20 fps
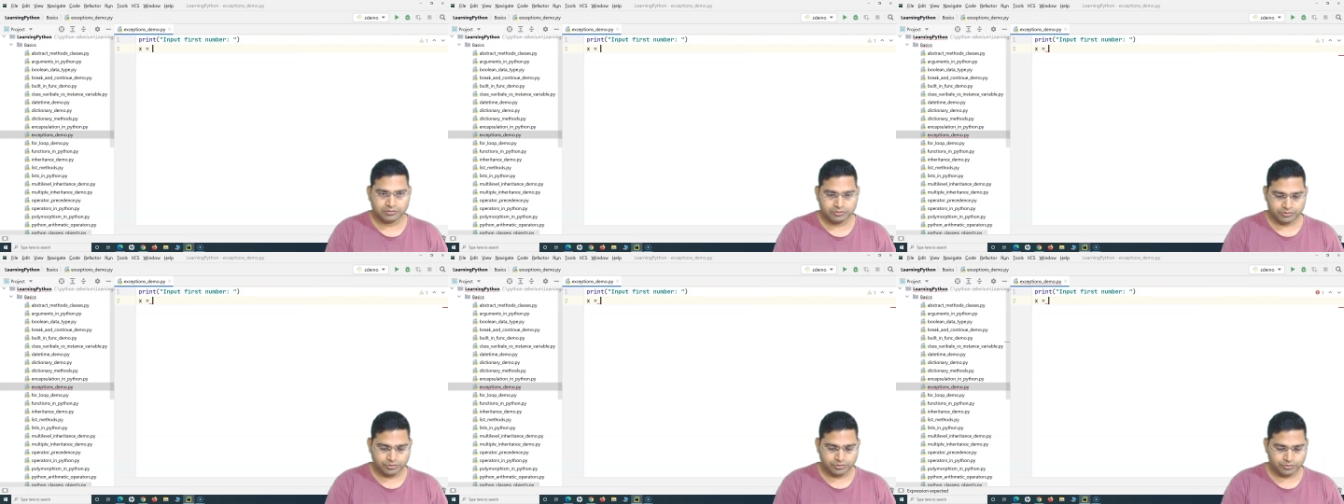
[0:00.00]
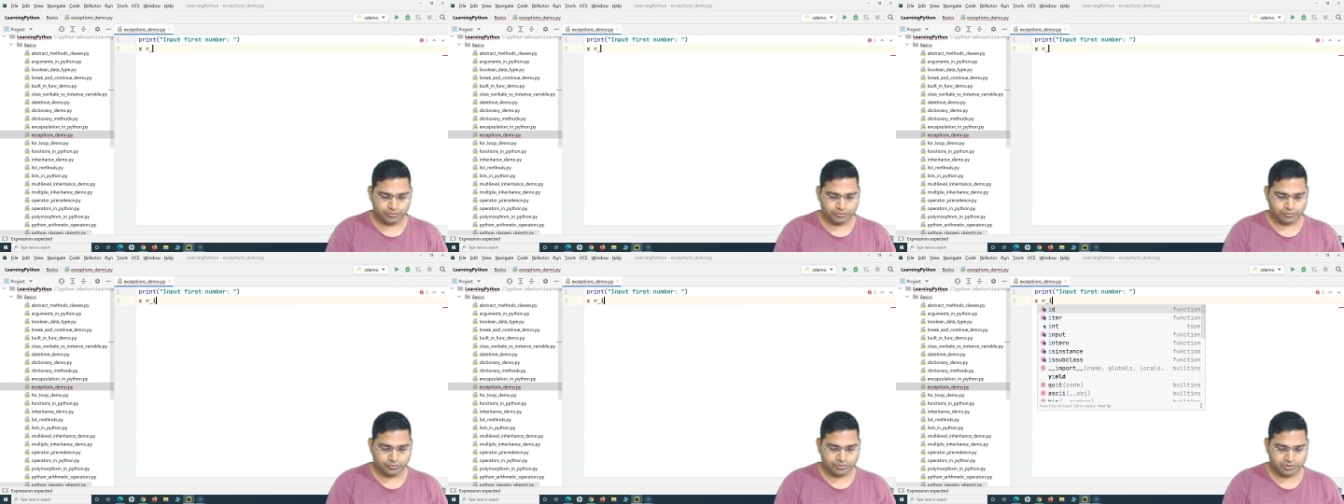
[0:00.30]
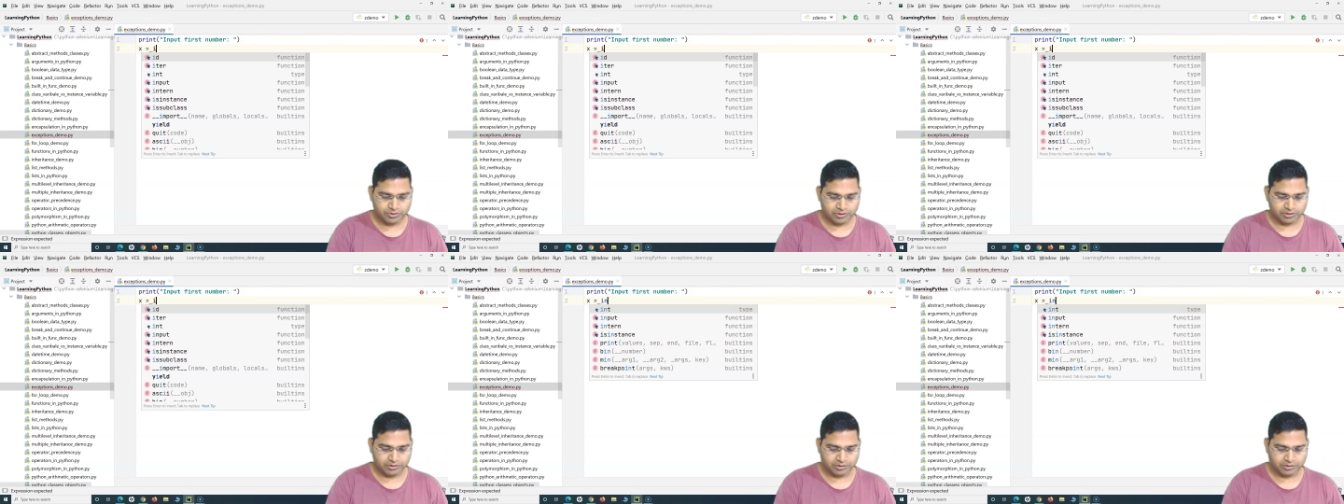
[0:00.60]

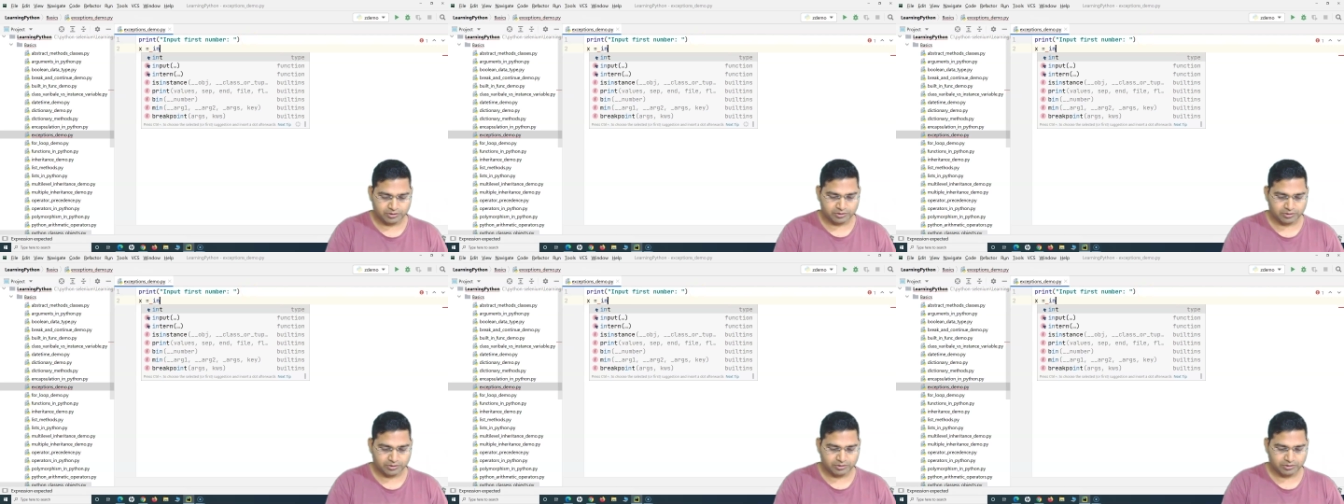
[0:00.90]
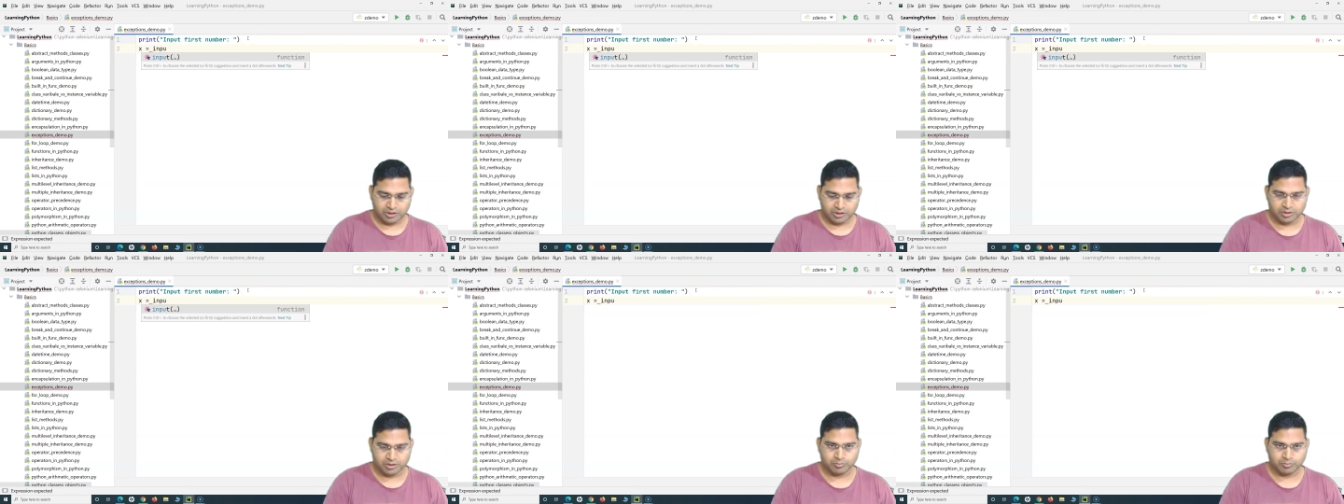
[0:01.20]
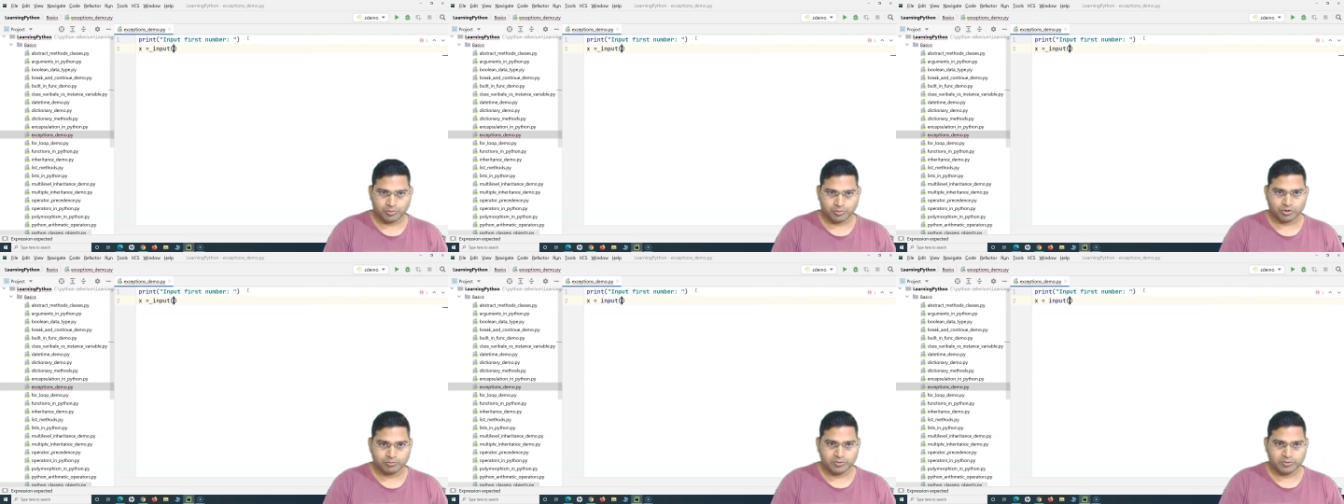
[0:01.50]
use the
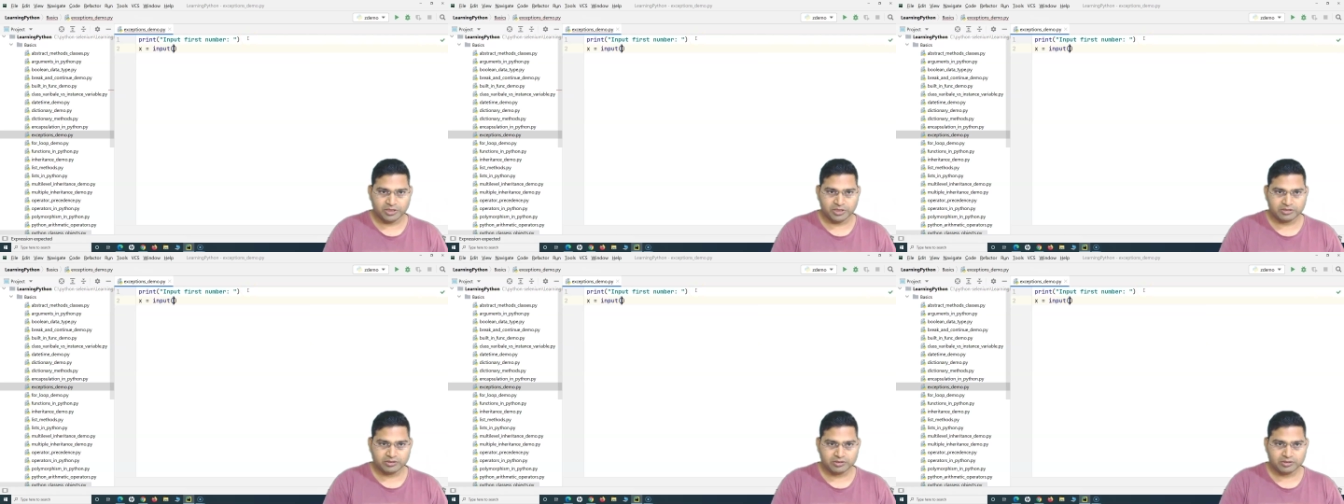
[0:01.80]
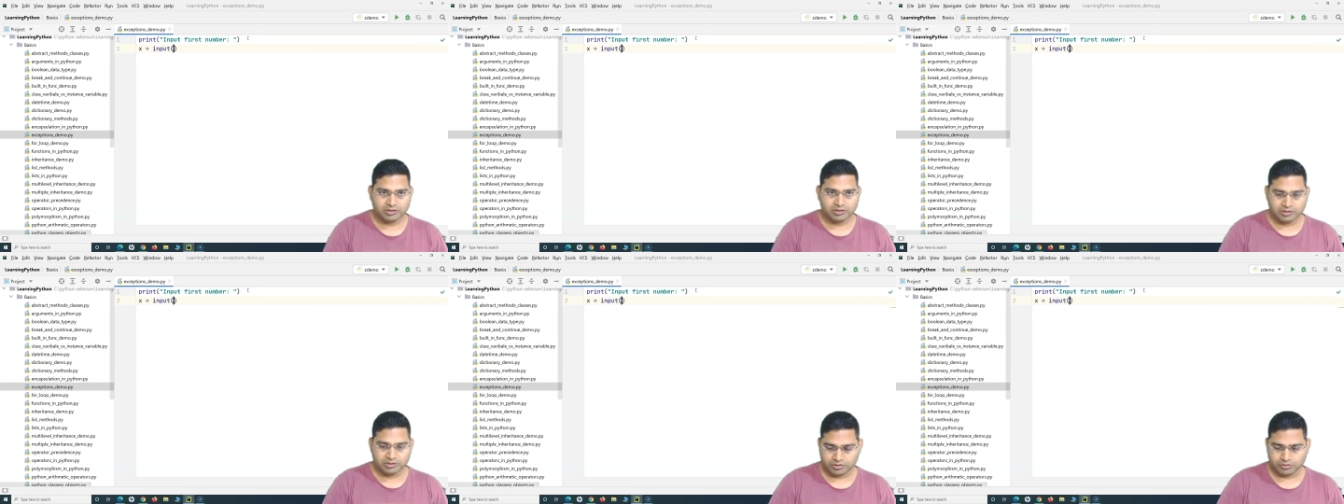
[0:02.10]
input method